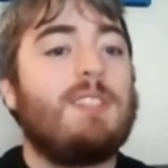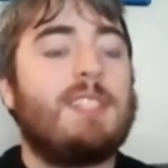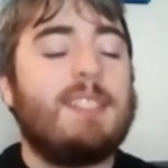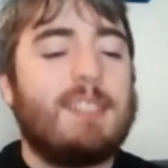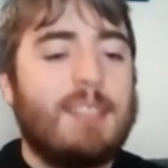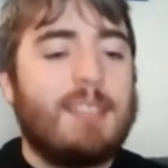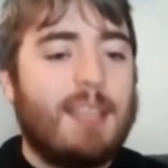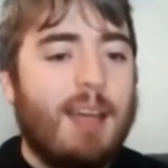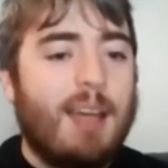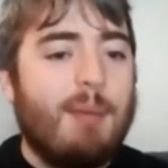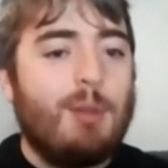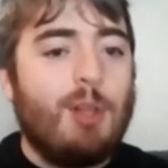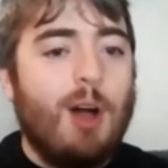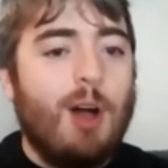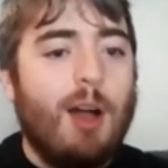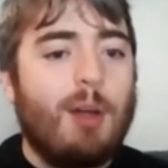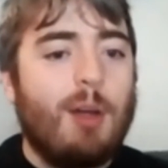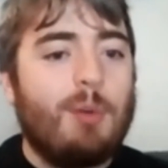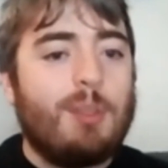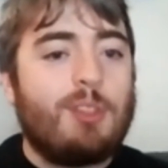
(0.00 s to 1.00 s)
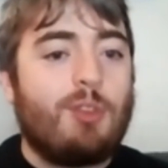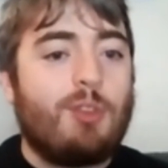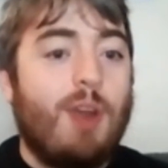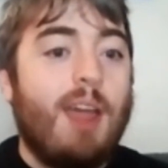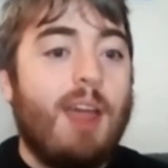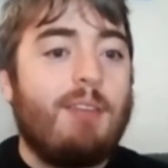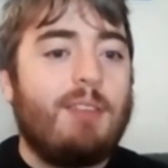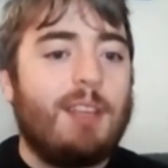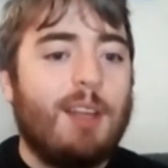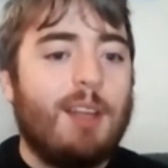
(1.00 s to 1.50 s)
that come along with
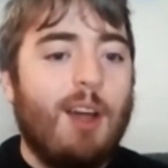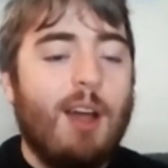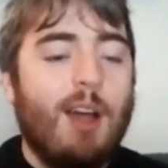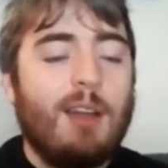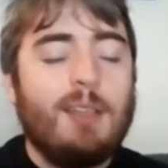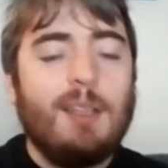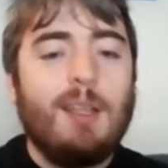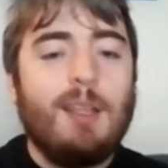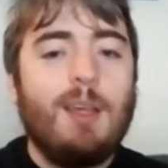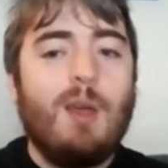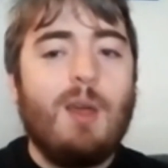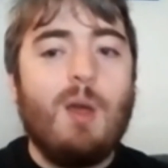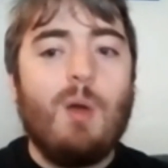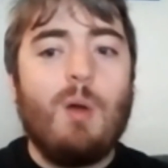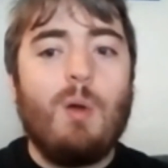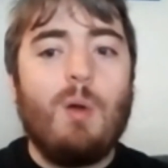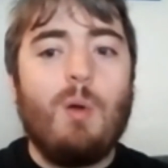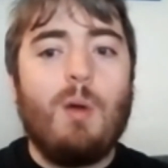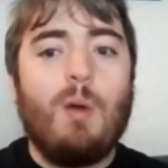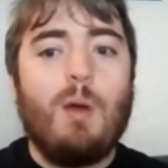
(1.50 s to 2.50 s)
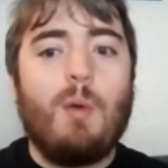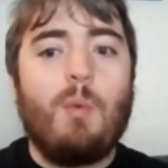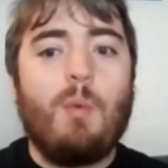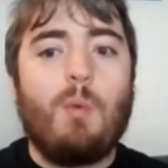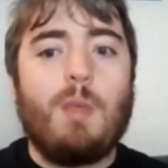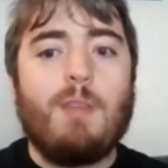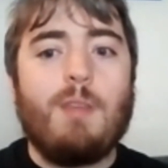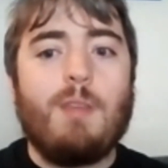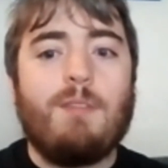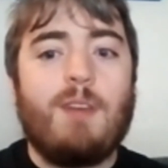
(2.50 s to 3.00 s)
driving,
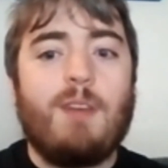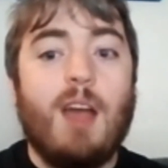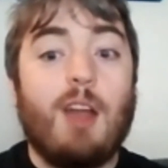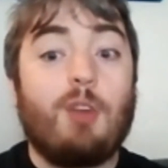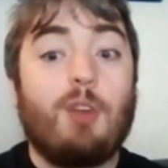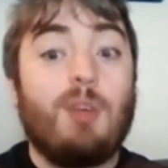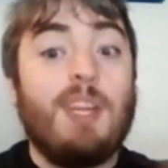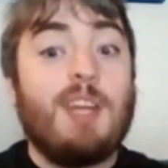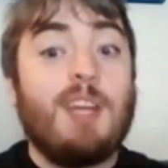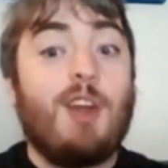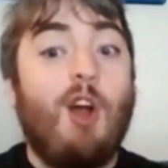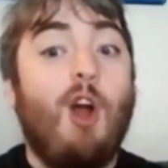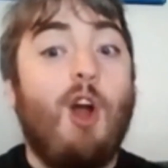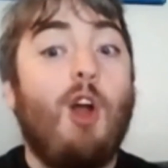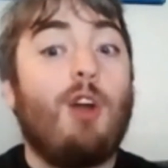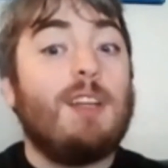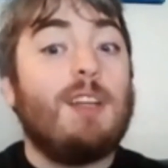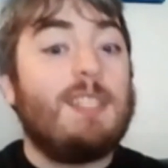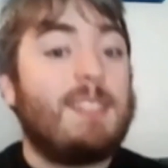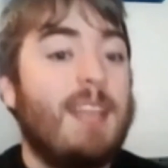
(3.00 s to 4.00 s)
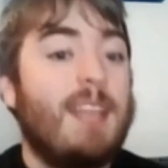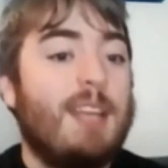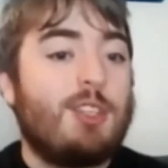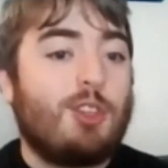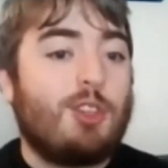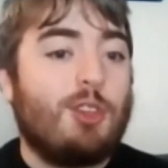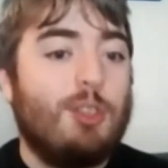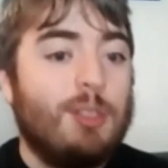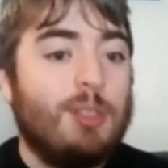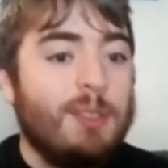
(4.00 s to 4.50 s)
we've agreed are
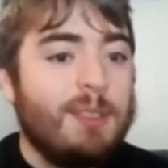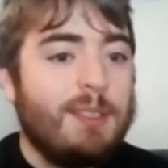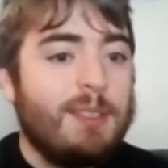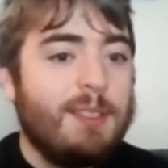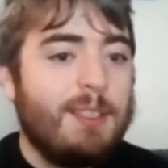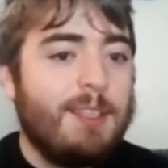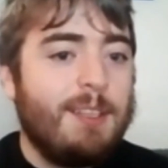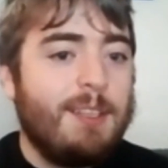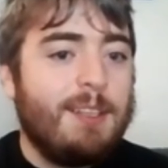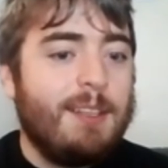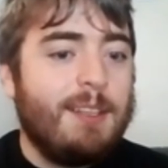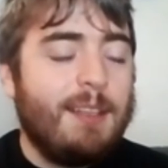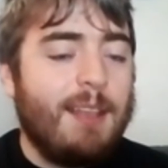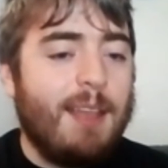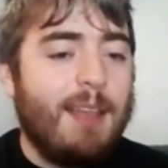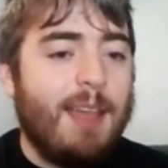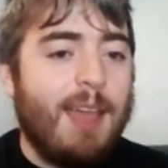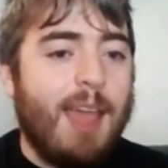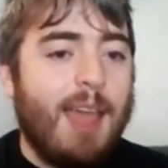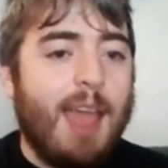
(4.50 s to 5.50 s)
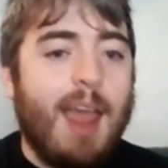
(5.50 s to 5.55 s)
essential. And